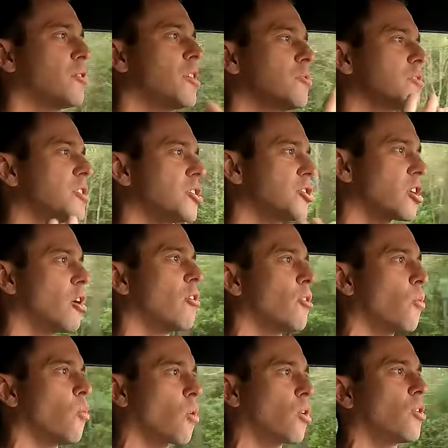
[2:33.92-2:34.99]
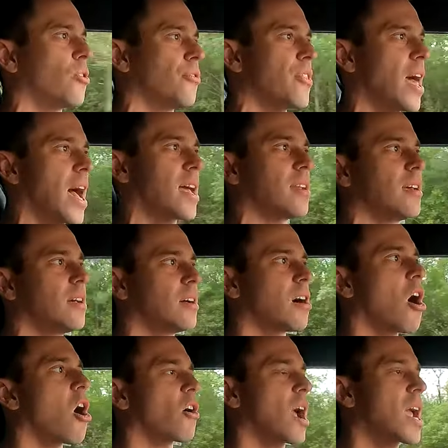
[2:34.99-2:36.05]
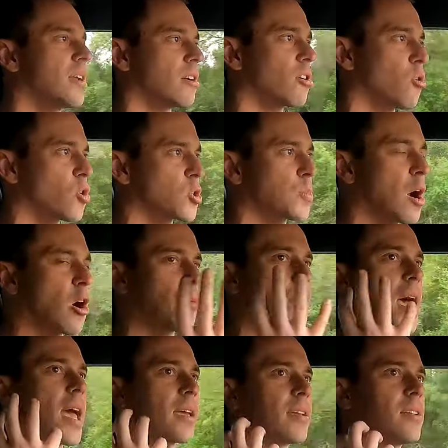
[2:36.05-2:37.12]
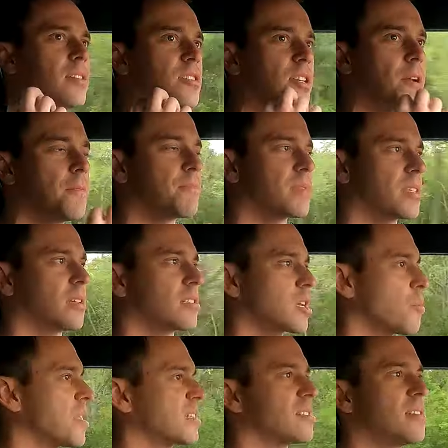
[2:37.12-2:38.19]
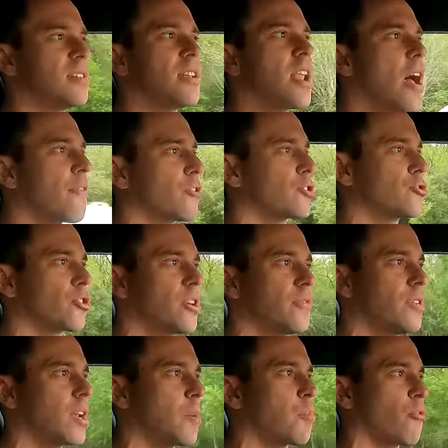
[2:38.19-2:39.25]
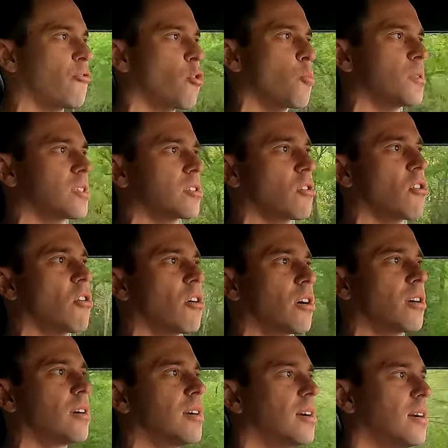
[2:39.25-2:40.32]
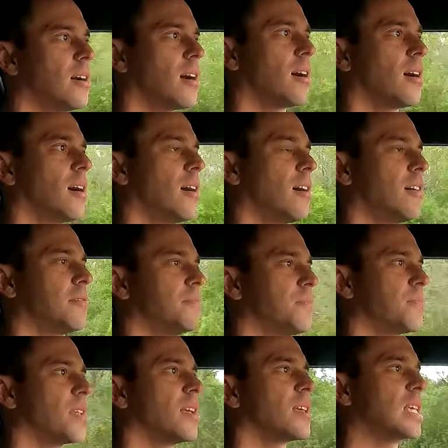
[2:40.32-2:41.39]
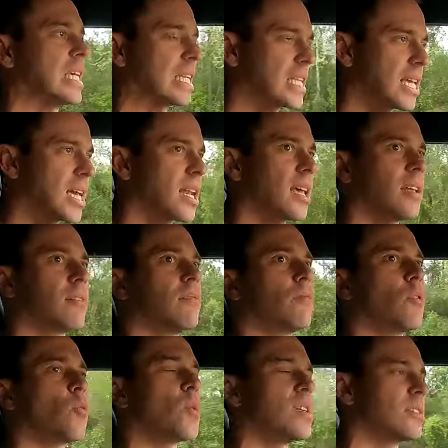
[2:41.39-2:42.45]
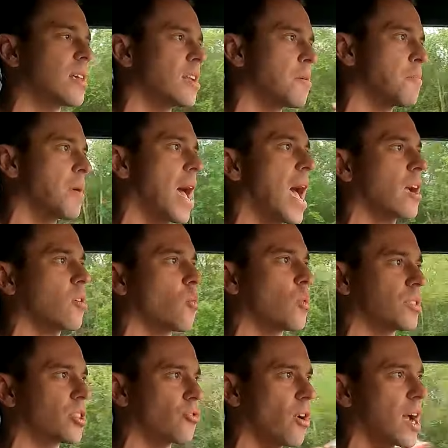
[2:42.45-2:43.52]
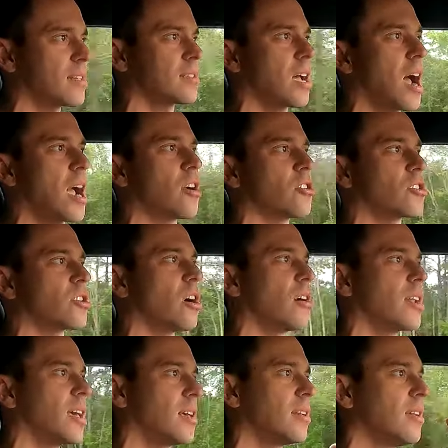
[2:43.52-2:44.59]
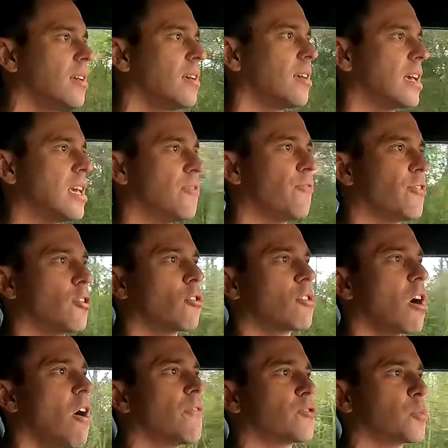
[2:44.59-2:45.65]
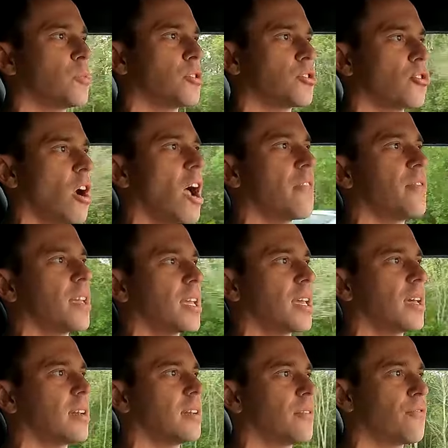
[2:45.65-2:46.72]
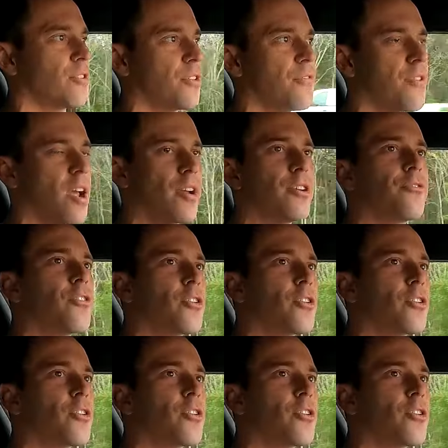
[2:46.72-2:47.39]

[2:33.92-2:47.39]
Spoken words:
it was to show the world that our 800 horsepower package, someone that's never driven a performance car, can get it when we send it back with the right tires on it and feel comfortable driving it for the very